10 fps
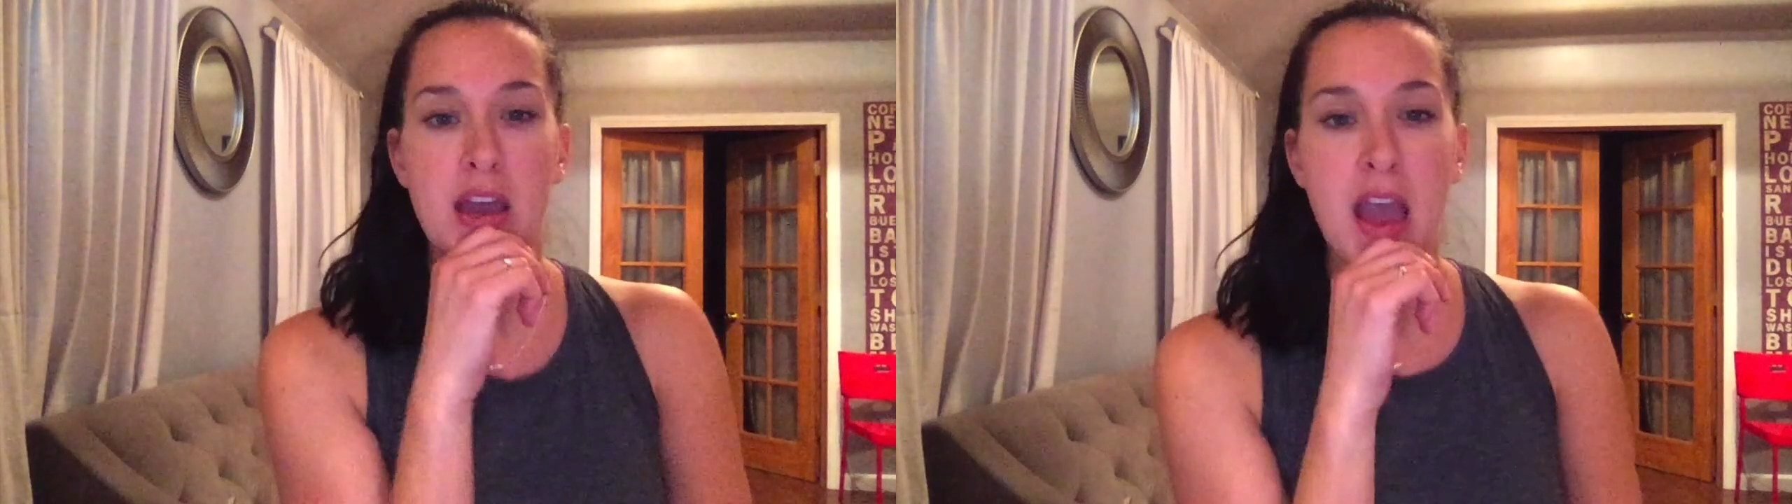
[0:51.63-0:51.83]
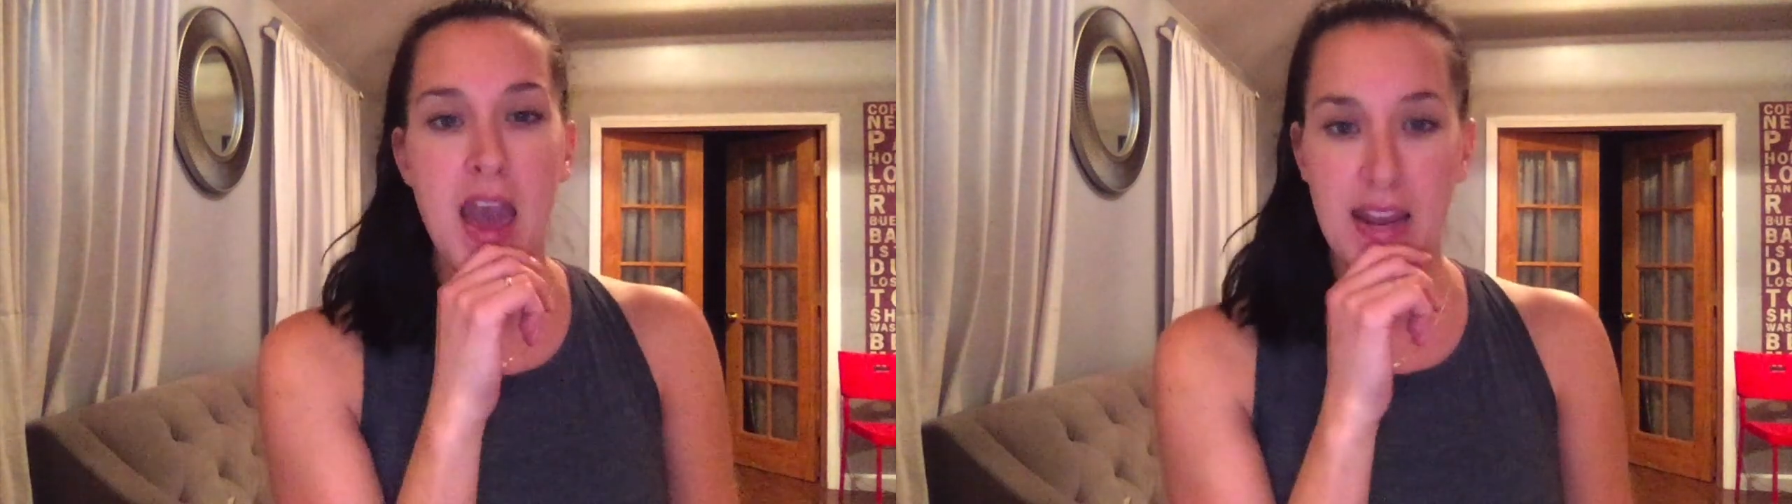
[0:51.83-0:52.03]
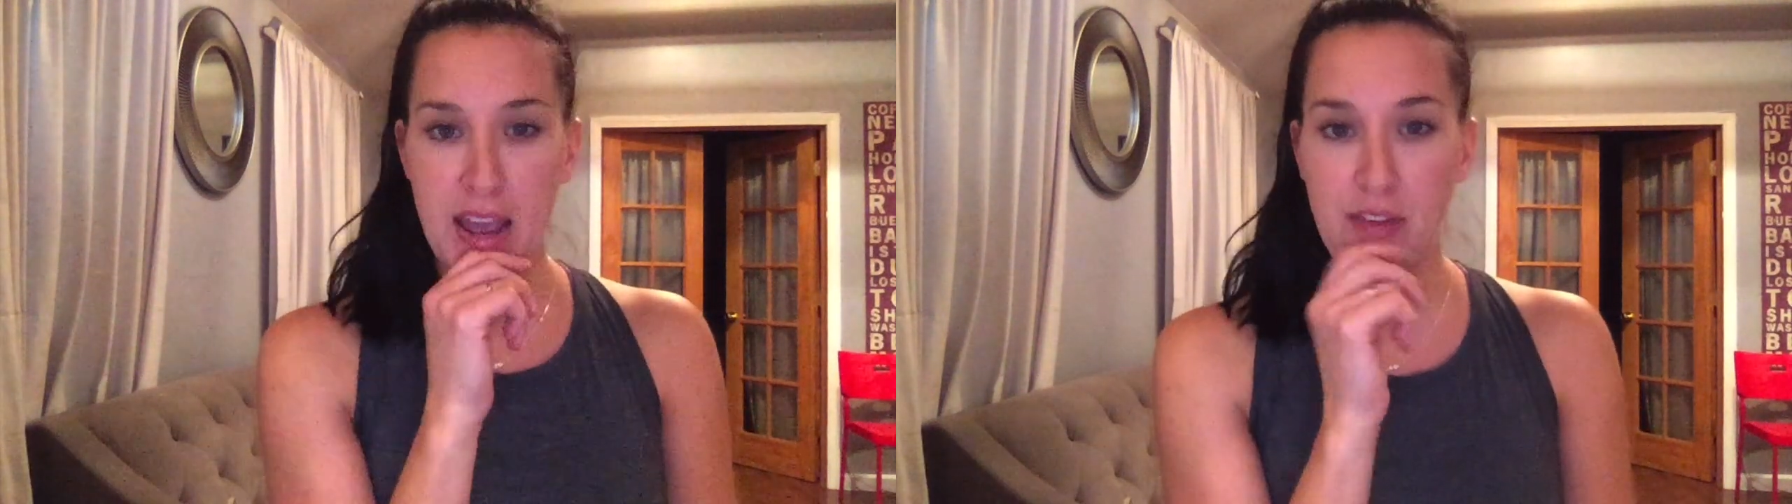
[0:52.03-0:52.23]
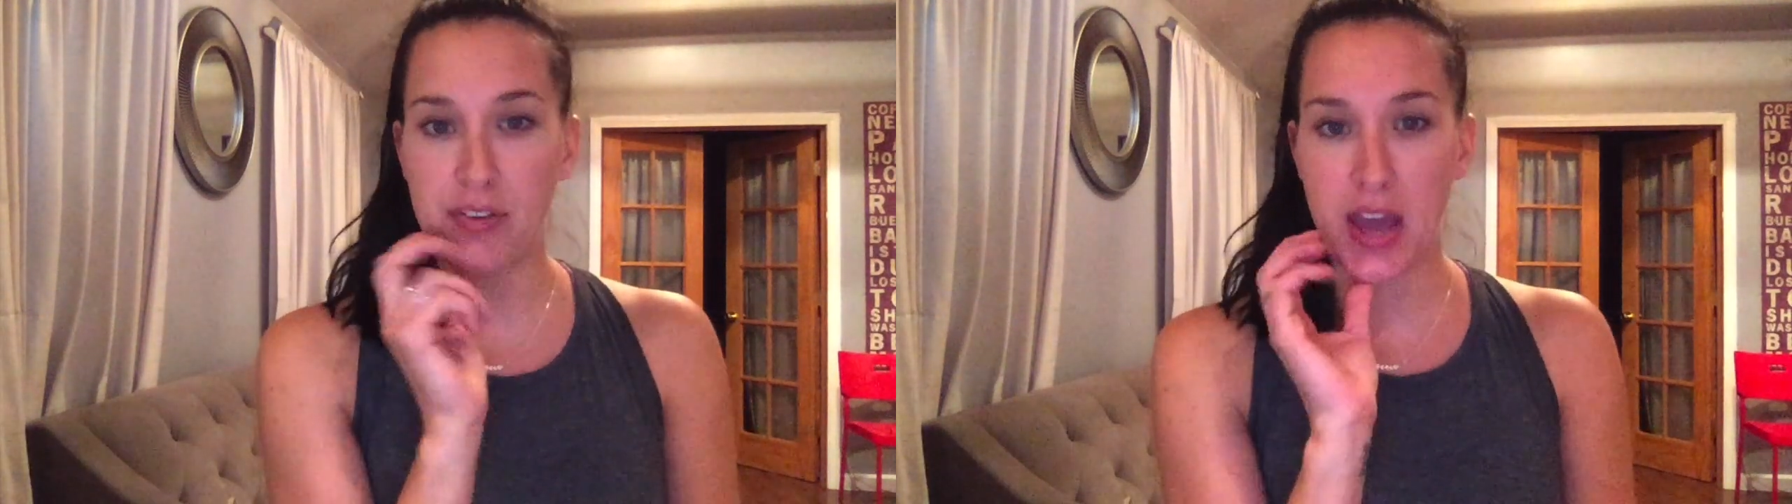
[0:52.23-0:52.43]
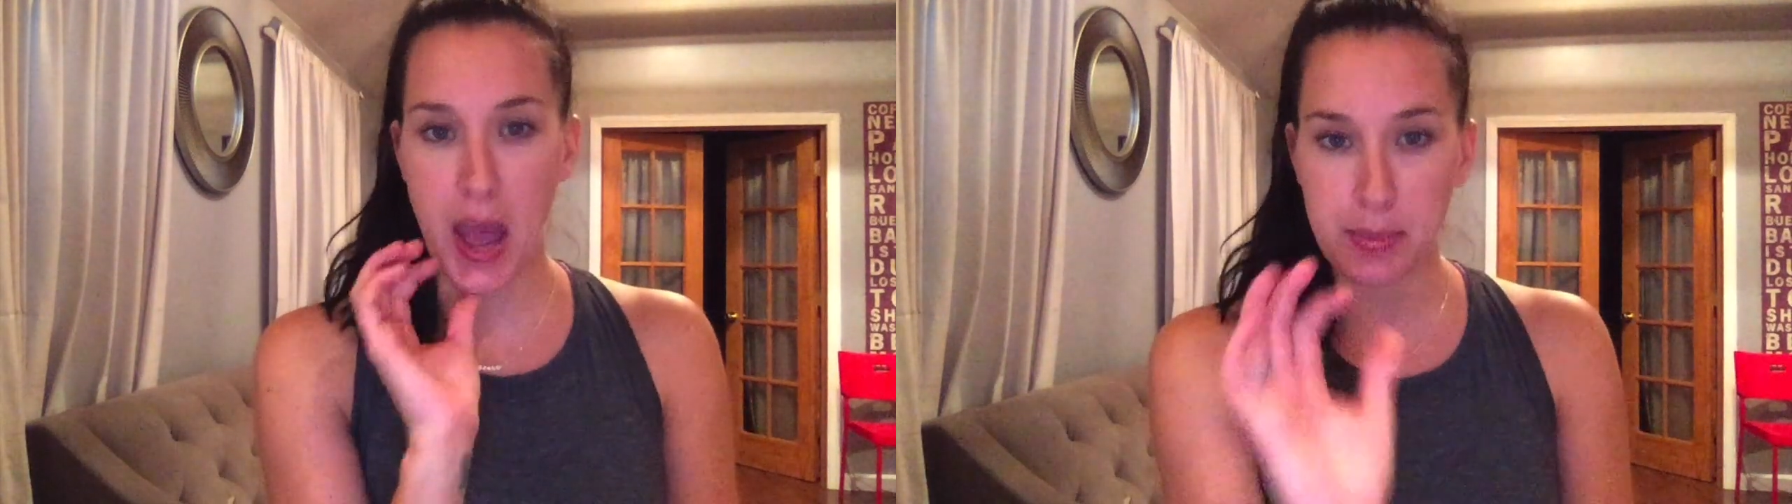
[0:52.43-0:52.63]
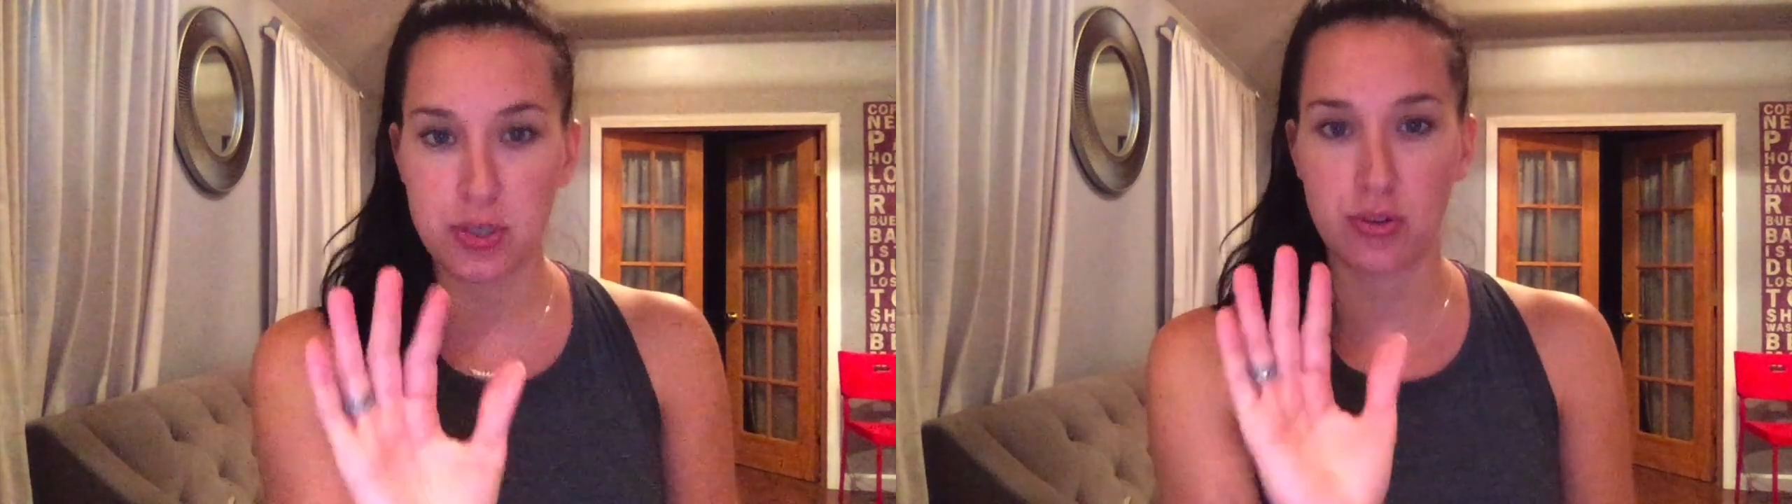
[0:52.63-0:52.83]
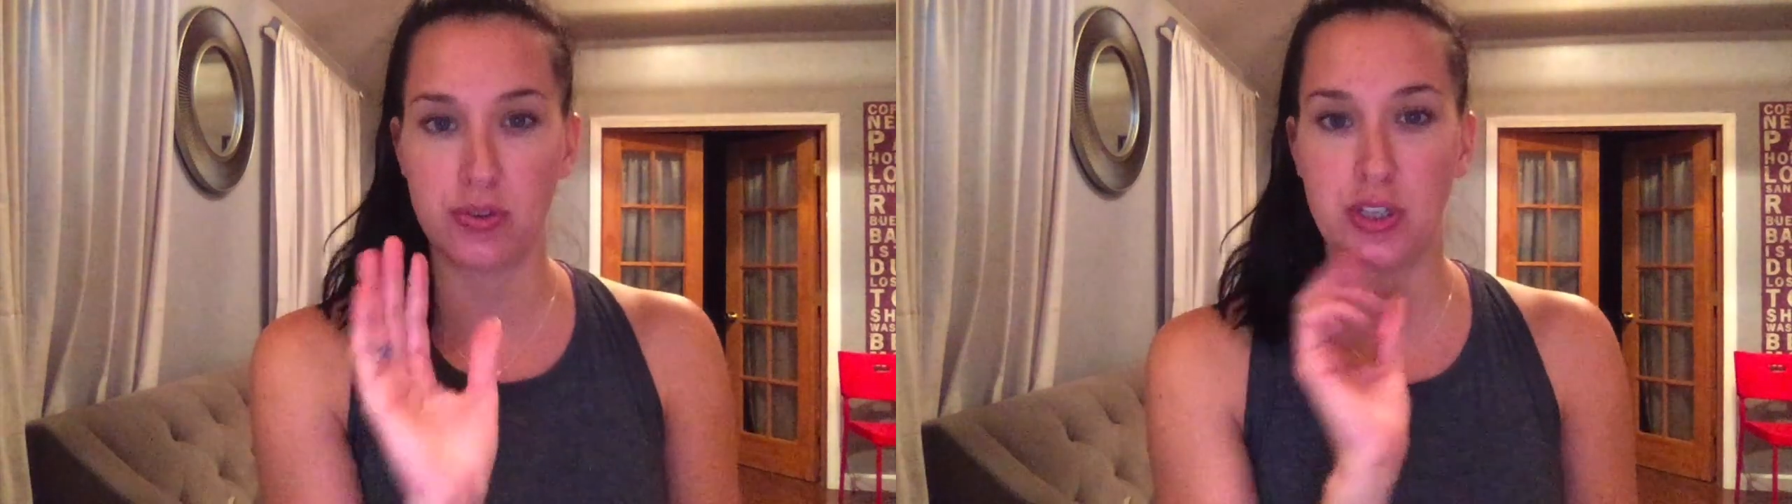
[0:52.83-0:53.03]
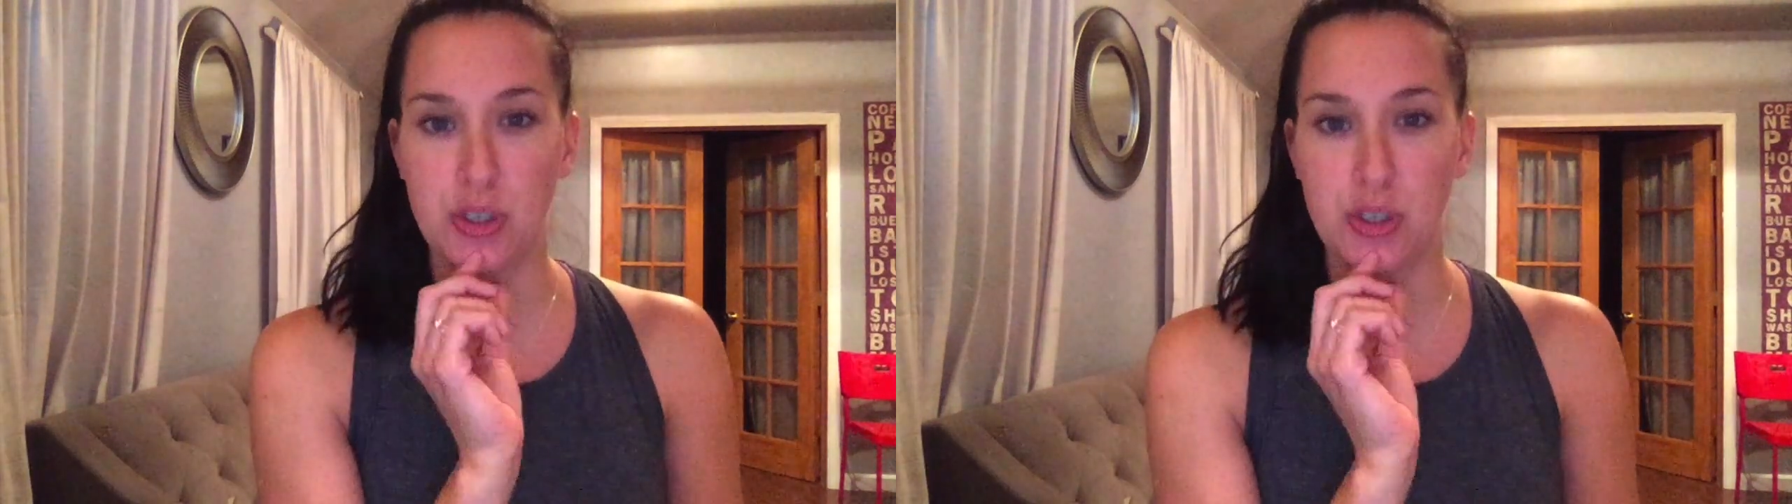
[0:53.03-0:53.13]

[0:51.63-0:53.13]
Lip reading: And I have absolutely